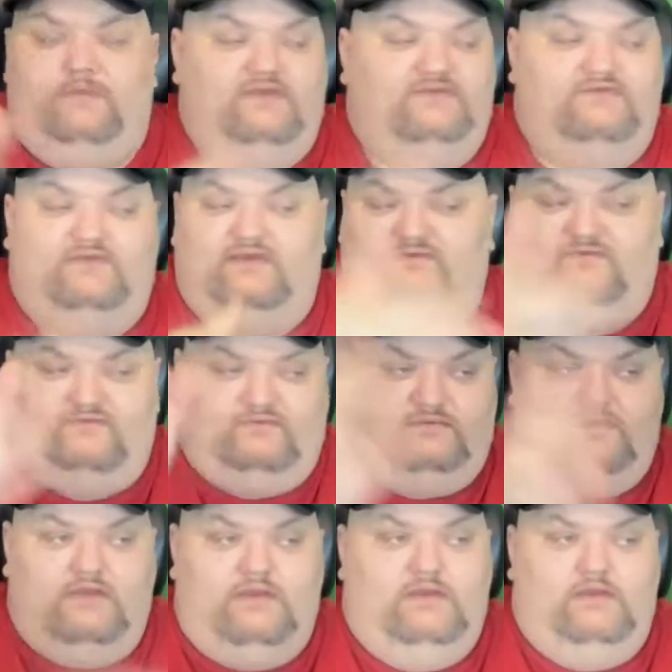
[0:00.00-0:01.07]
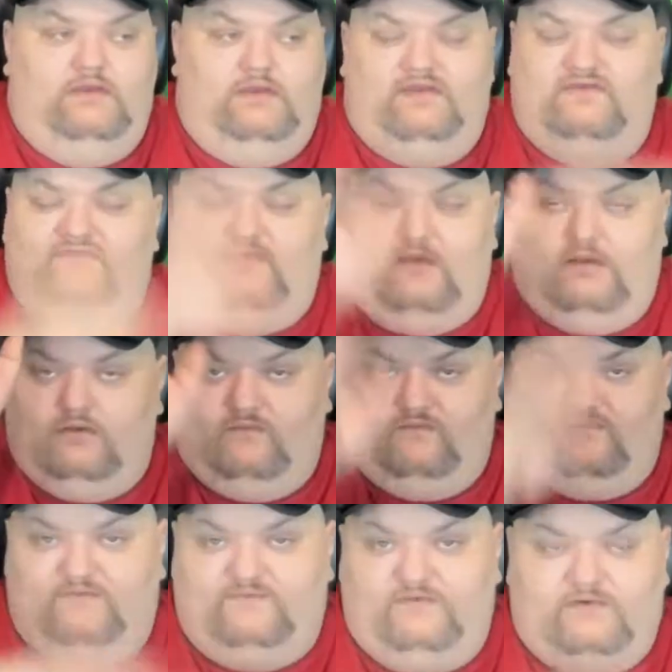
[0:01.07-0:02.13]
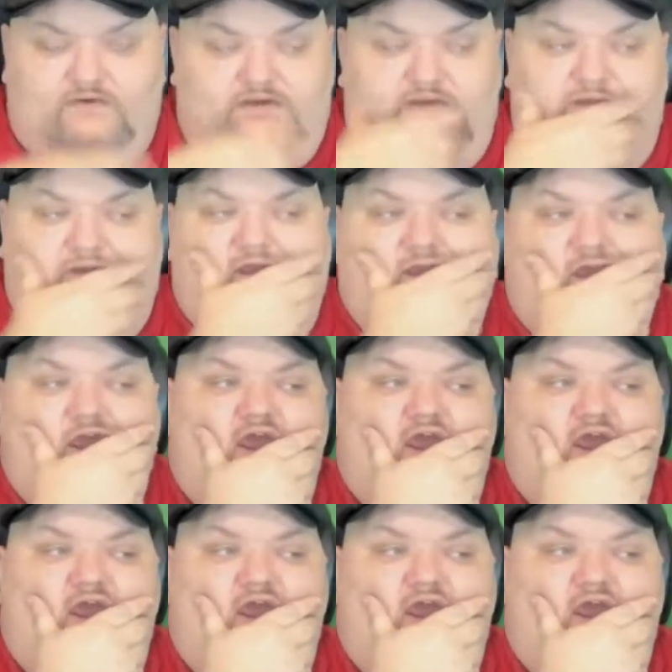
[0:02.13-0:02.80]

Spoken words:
He's all over the fucking internet.